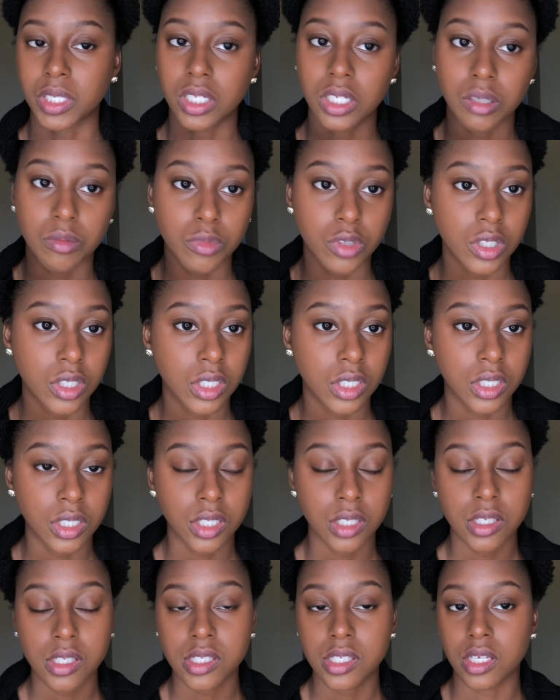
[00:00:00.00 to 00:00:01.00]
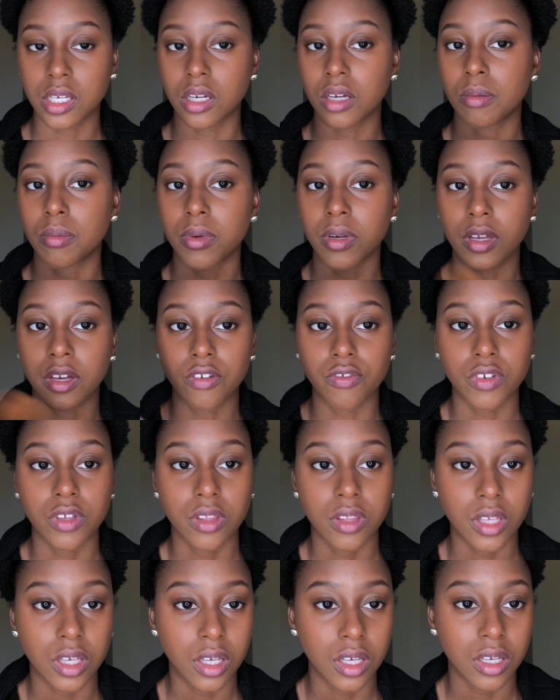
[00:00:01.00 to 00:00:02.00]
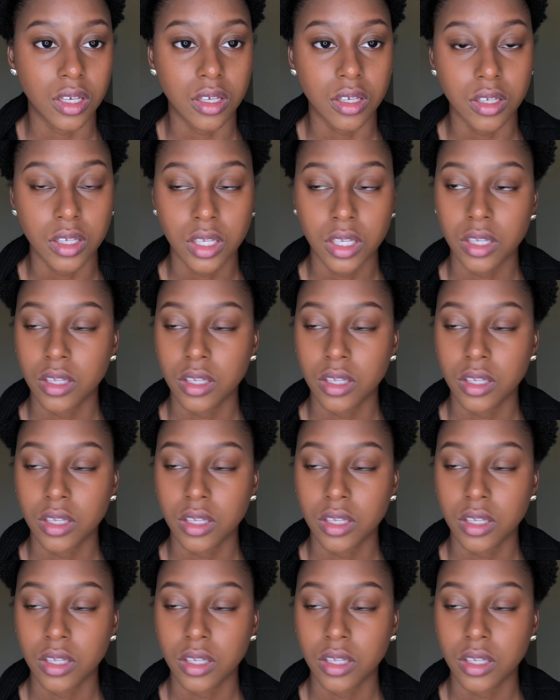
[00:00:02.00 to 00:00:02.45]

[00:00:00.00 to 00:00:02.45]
camera set up and everything,